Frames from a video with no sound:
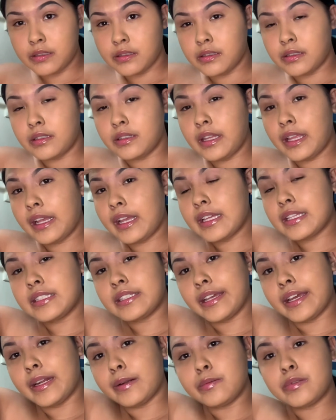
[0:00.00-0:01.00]
Like I said,
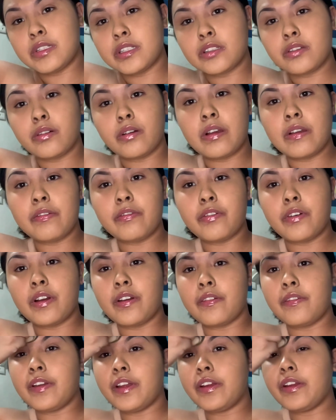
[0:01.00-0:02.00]
I'm just going for a
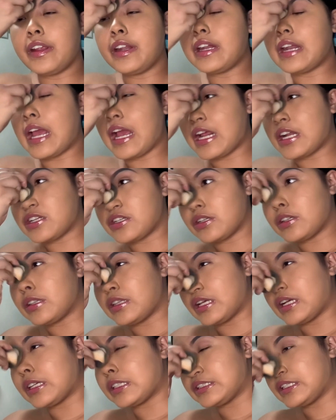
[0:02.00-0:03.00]
very natural look
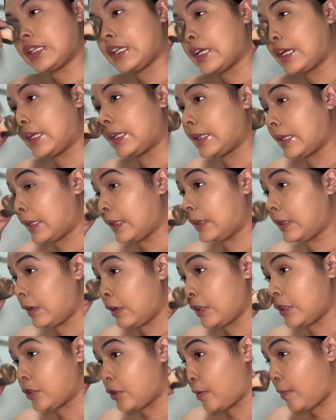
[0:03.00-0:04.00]
today. Nothing
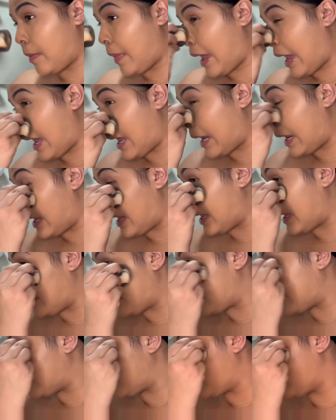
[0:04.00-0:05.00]
dramatic,
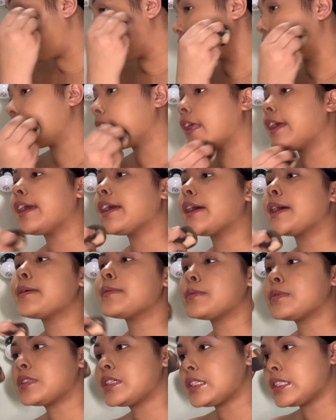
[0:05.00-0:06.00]
no glam,
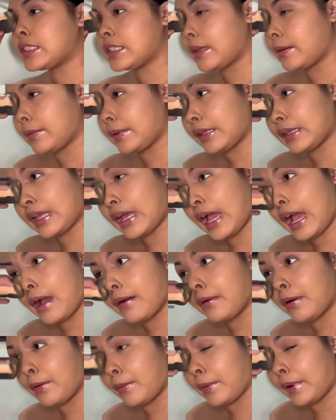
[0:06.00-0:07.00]
just something that I
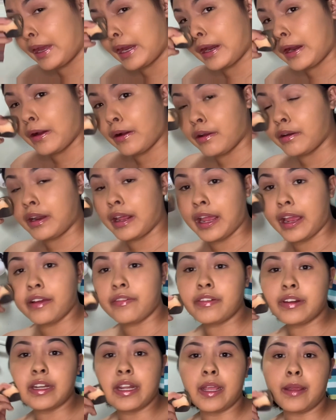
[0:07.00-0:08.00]
would wear on an
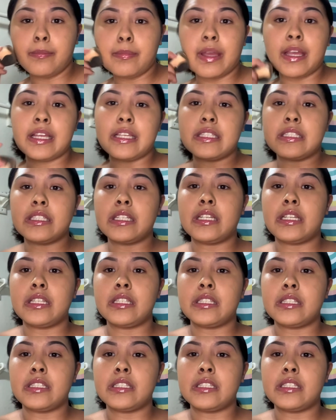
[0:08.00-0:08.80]
everyday basis.